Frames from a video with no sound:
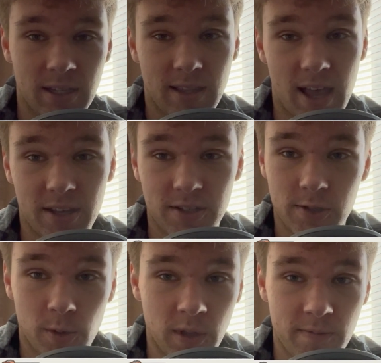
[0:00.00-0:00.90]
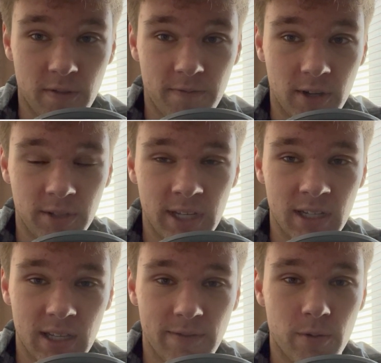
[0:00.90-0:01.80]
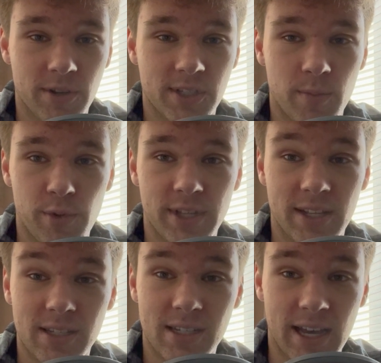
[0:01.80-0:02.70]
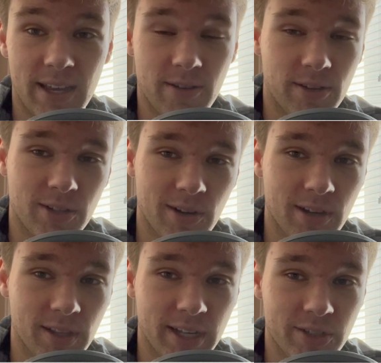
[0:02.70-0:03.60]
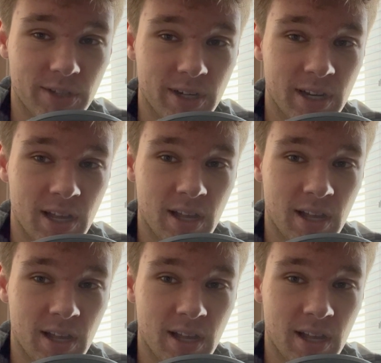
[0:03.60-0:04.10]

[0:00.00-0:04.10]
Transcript: That is solely for funneling. If you are someone that's tight on dark elixir,